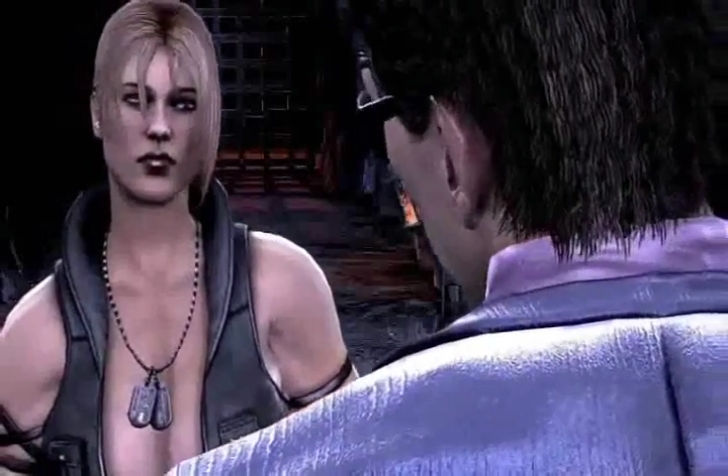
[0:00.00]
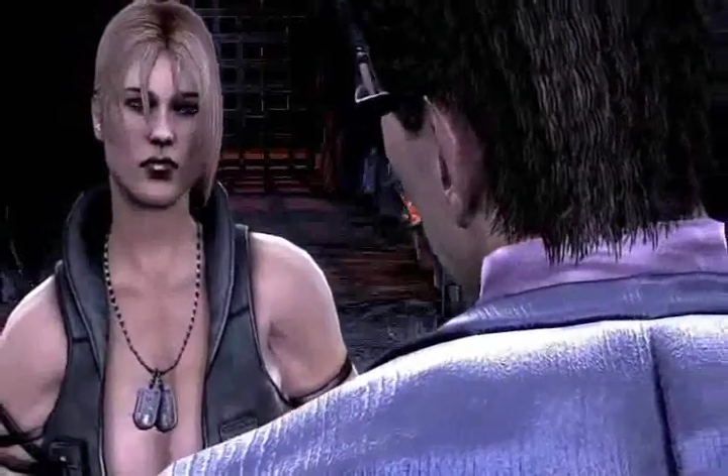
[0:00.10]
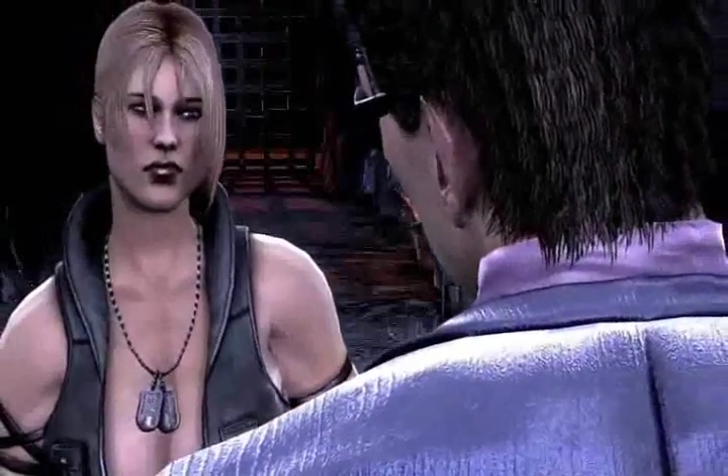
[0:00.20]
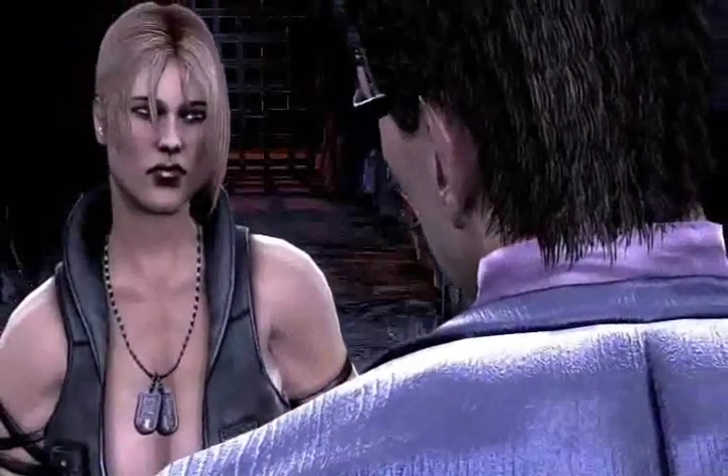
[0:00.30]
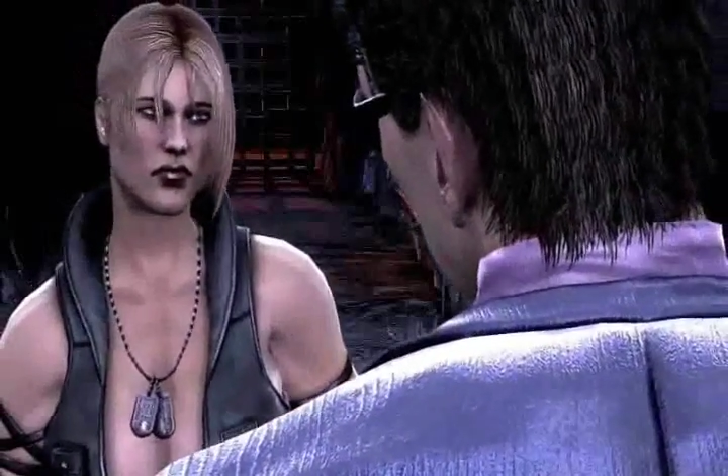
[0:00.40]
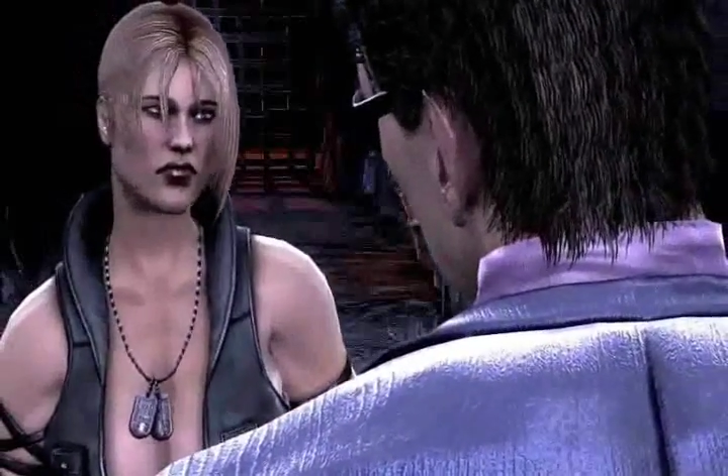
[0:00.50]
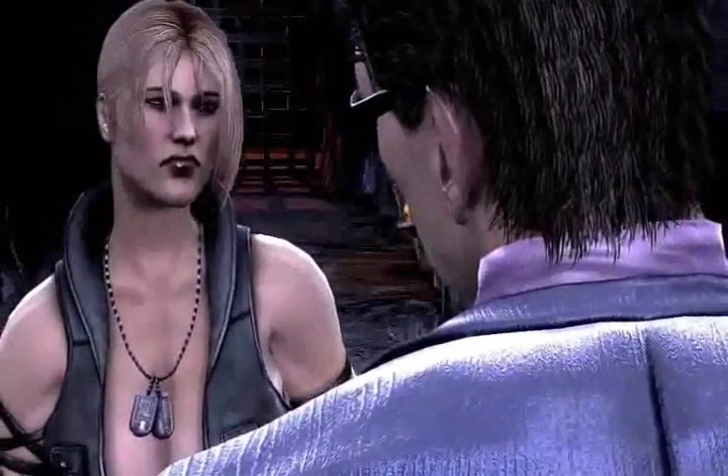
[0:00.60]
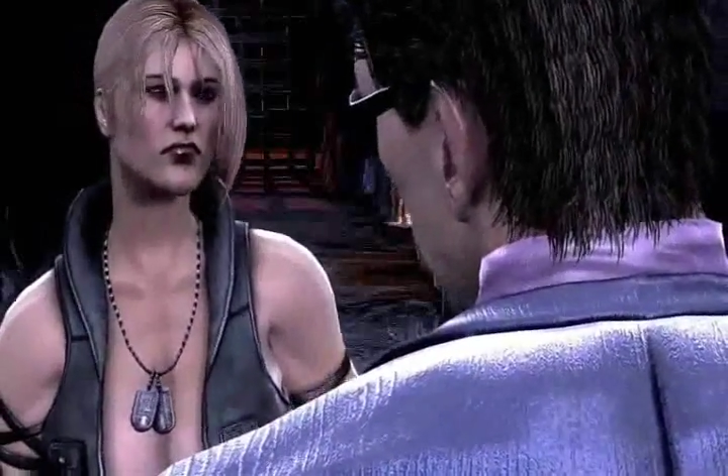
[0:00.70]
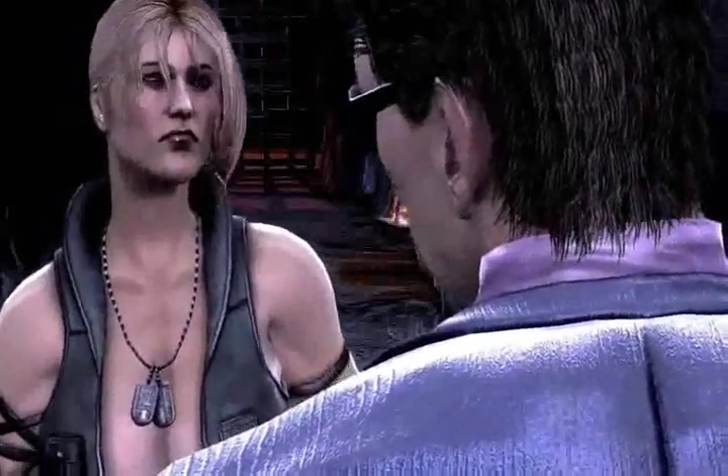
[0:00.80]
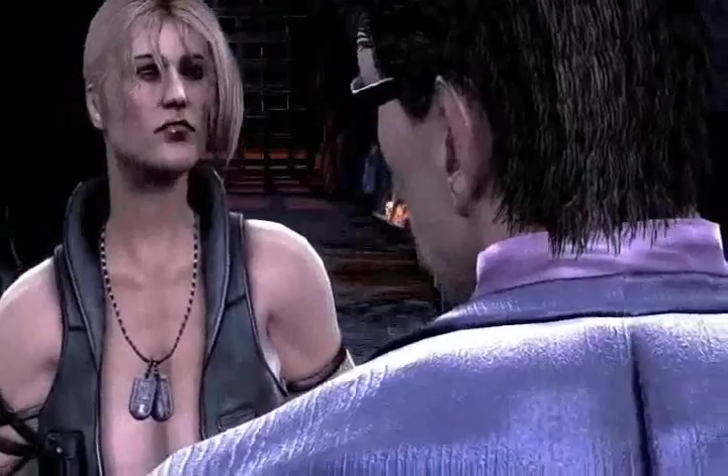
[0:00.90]
you shouldn't be
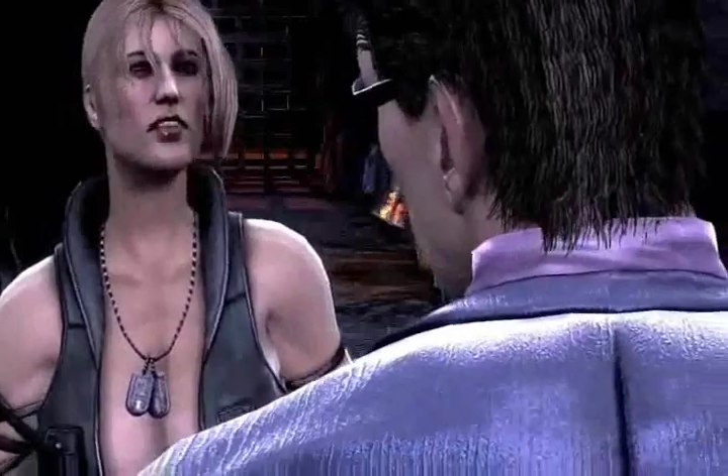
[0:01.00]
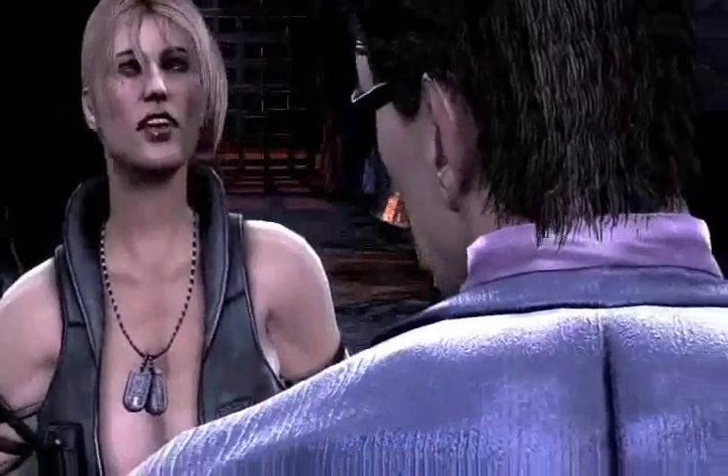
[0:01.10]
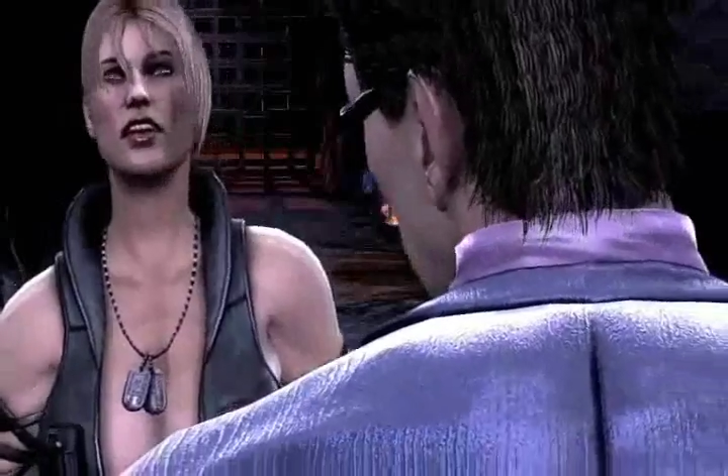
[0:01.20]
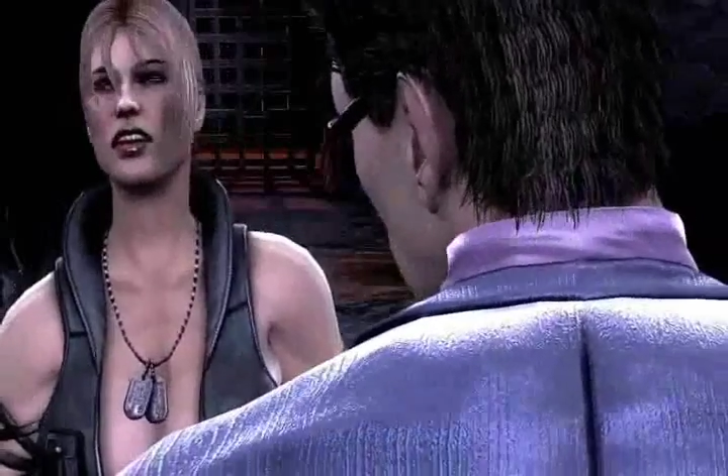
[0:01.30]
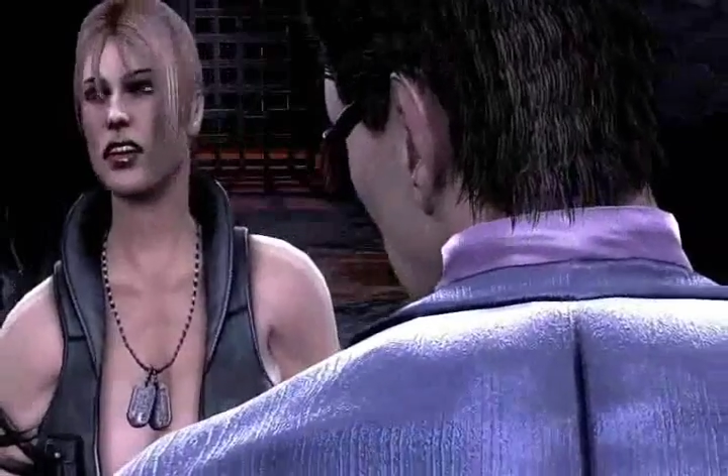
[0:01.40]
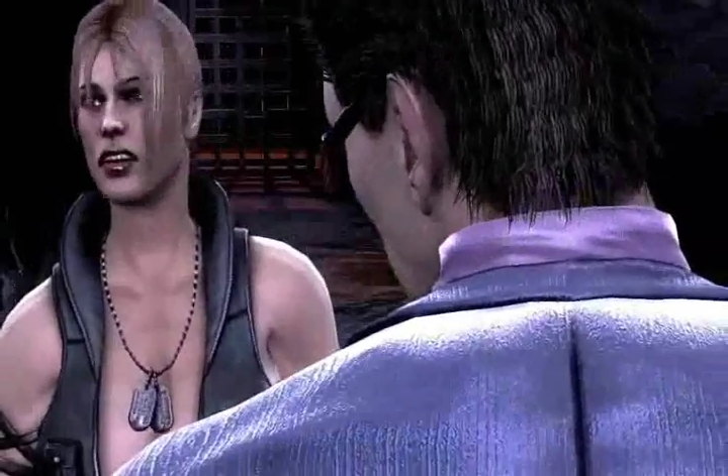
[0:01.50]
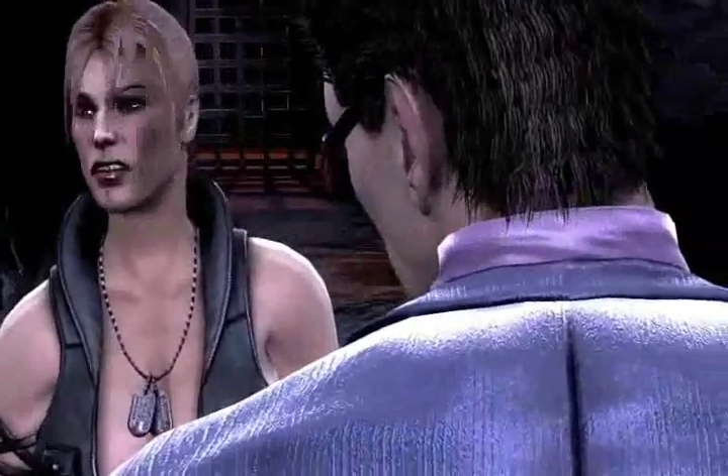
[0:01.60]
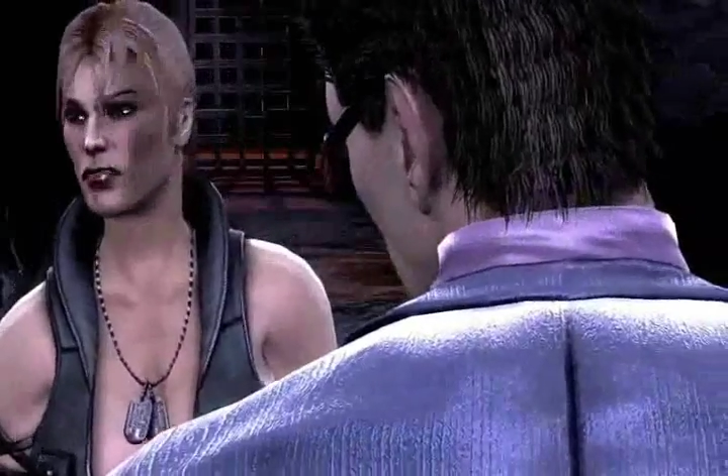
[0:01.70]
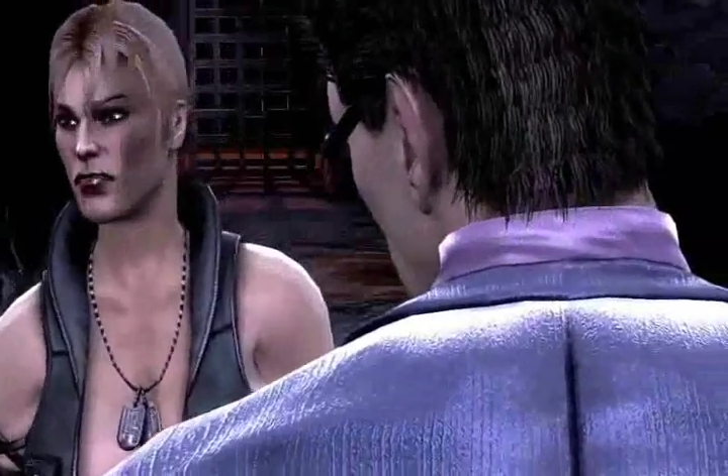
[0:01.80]
wandering around dressed like